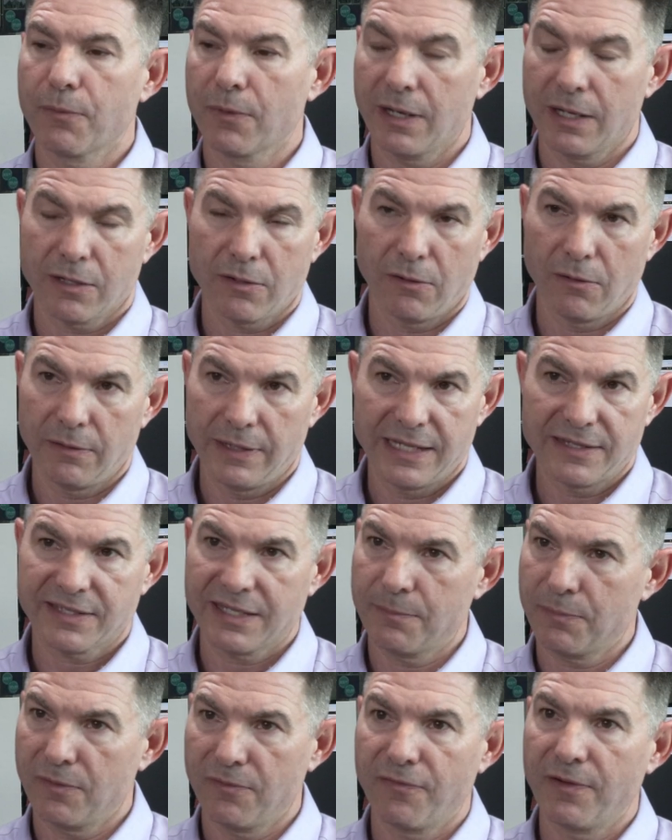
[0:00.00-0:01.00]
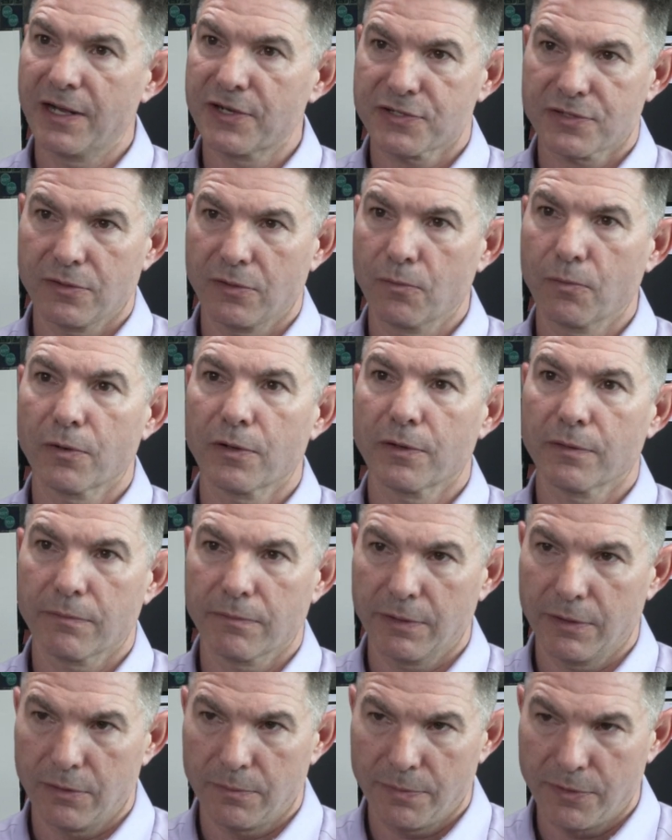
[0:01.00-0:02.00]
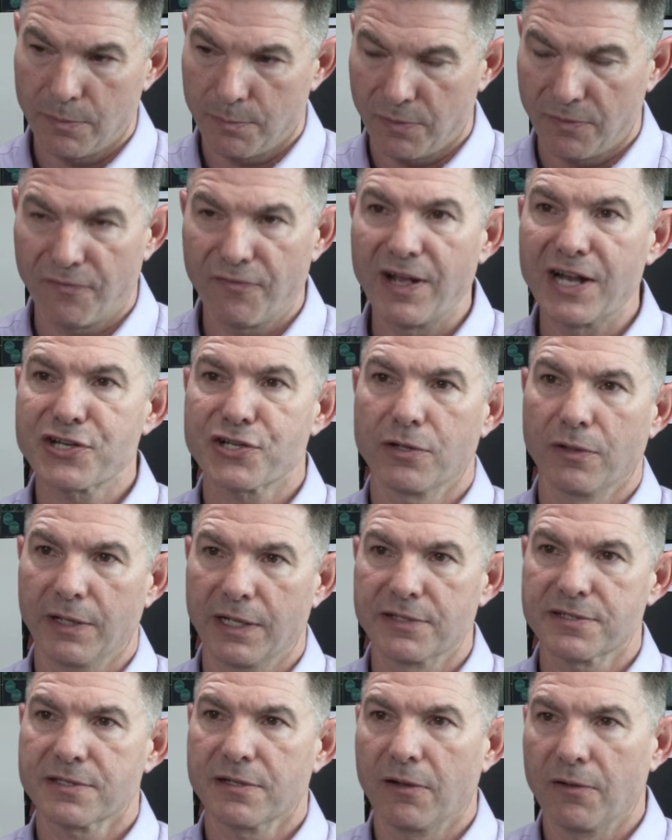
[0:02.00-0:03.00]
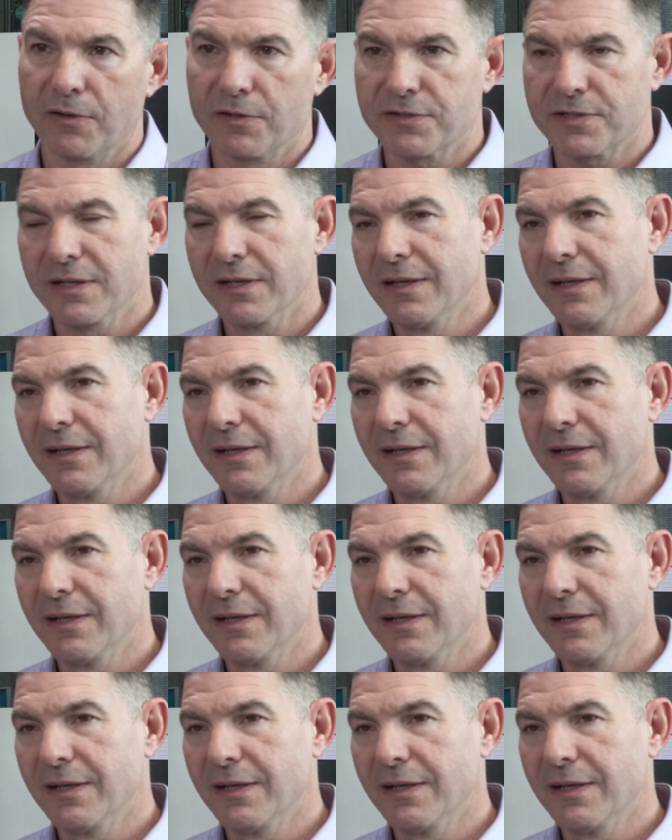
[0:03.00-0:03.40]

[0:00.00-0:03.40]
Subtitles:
what I call a landscape professional, where they're professional installers.